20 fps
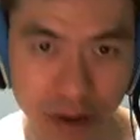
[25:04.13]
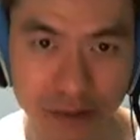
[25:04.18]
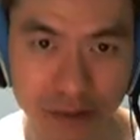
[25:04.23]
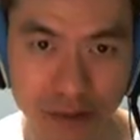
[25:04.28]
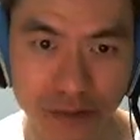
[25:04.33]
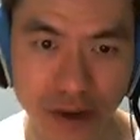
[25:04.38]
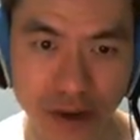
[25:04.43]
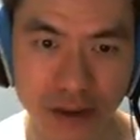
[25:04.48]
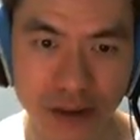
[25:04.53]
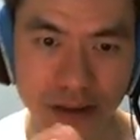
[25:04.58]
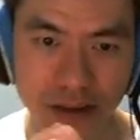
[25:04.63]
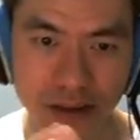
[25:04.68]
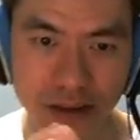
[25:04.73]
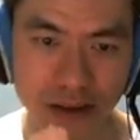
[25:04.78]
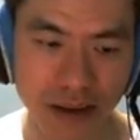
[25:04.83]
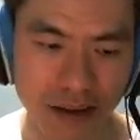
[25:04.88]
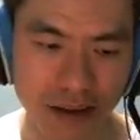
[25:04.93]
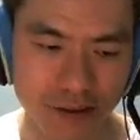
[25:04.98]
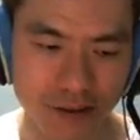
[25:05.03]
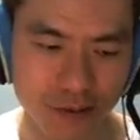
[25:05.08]
raid,
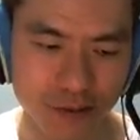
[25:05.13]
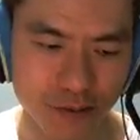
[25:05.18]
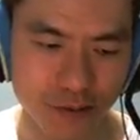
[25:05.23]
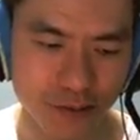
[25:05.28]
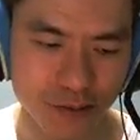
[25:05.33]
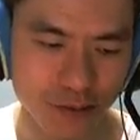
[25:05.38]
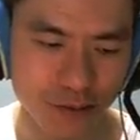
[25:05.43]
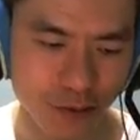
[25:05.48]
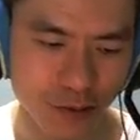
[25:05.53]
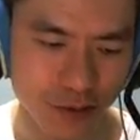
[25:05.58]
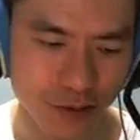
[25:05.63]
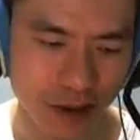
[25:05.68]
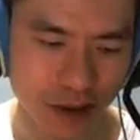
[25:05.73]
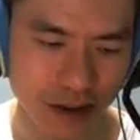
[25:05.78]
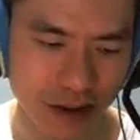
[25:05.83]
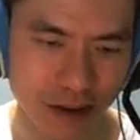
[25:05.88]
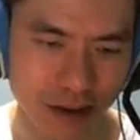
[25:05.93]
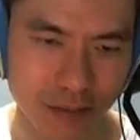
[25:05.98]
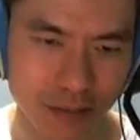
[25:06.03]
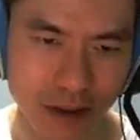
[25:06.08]
and you don't get
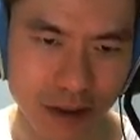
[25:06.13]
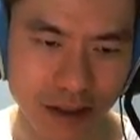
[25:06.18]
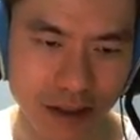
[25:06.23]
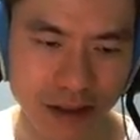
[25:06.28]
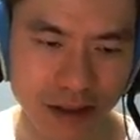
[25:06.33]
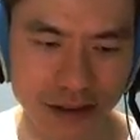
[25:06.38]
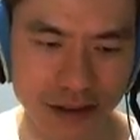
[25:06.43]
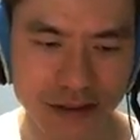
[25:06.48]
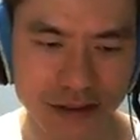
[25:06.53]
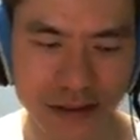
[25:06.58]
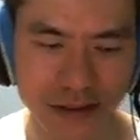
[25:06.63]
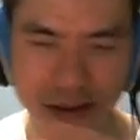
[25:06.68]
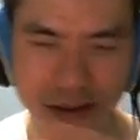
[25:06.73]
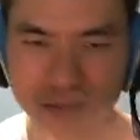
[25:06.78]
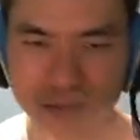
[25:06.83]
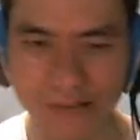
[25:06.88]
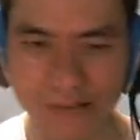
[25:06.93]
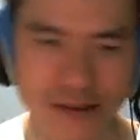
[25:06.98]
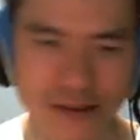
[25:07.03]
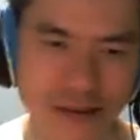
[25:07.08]
him, and like
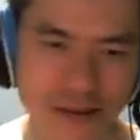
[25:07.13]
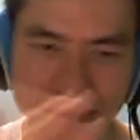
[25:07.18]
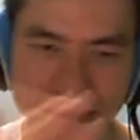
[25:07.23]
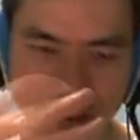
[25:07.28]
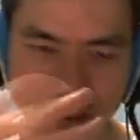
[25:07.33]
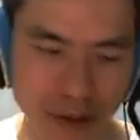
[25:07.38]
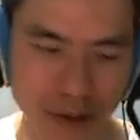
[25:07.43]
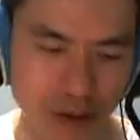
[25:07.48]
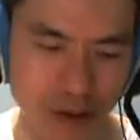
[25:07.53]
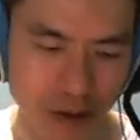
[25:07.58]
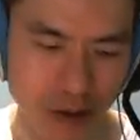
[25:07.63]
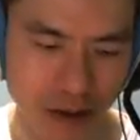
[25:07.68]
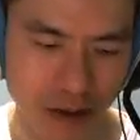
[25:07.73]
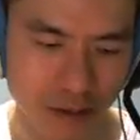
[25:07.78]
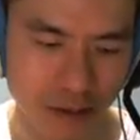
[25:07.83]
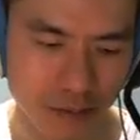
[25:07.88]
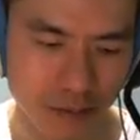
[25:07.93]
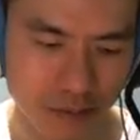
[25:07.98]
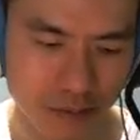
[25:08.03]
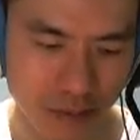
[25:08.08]
sometimes you get him
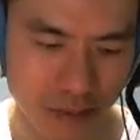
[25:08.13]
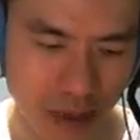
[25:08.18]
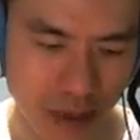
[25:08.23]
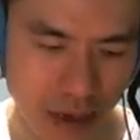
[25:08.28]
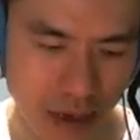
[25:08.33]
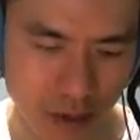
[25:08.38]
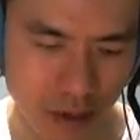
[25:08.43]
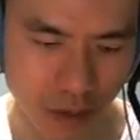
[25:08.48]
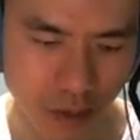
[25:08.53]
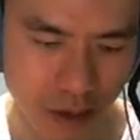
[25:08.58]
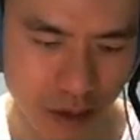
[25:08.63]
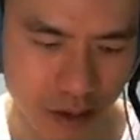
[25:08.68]
anyway.